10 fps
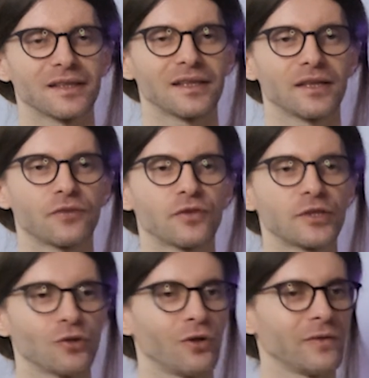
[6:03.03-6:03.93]

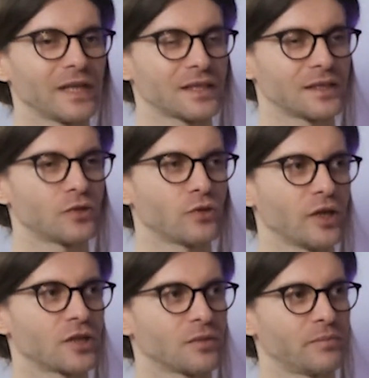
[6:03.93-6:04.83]
resolving a
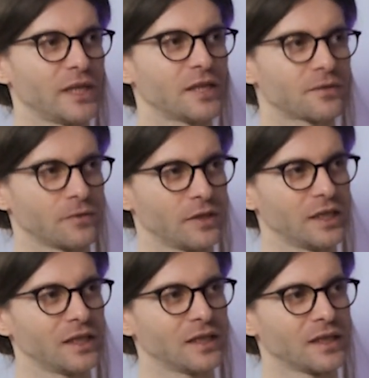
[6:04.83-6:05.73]
situation
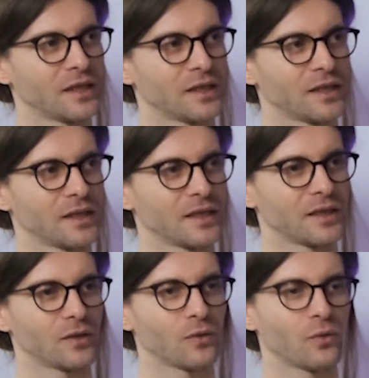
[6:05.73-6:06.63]
peacefully
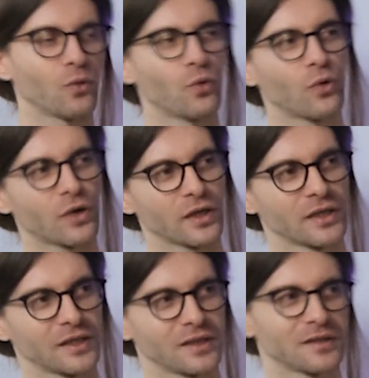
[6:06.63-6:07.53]
or
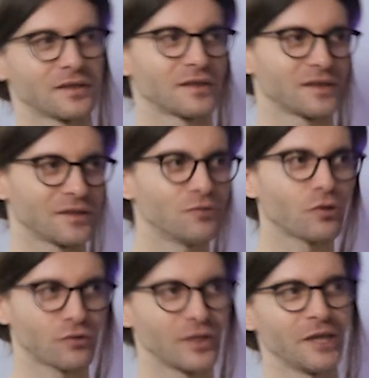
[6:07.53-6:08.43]

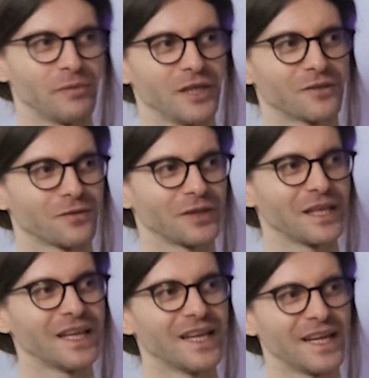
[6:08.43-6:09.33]
not really
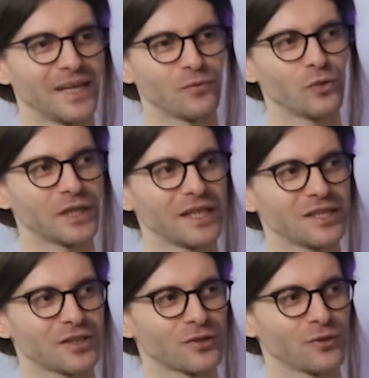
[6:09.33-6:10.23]
peacefully. And what they
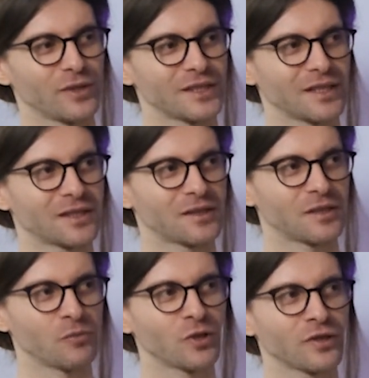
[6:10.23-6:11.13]
just saw is that the
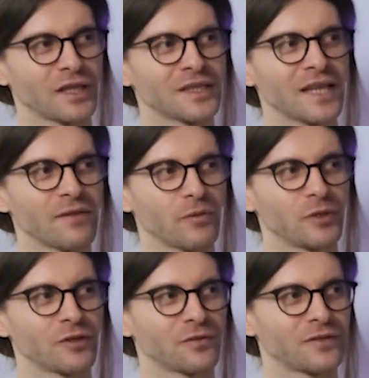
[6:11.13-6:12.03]
model does have a
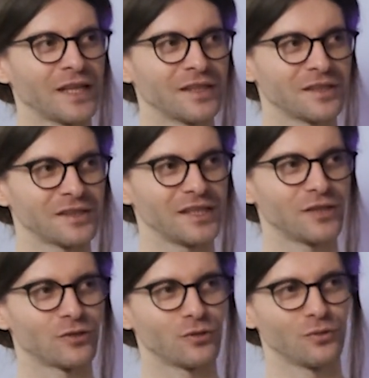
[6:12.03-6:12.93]
bit of
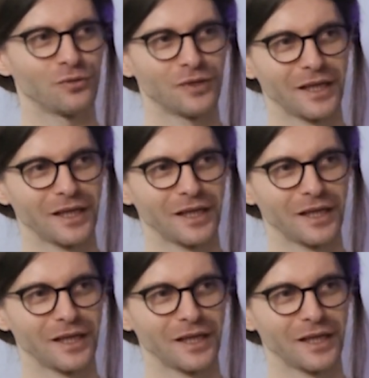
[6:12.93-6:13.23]
tendencies to